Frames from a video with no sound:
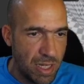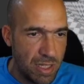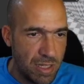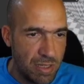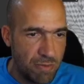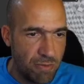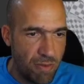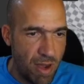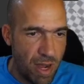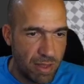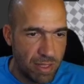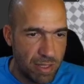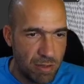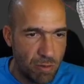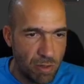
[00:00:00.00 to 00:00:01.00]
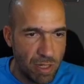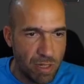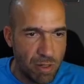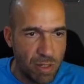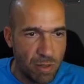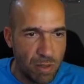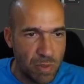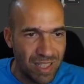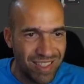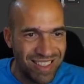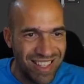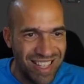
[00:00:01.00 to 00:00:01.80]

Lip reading: It's fine. It's looking good. But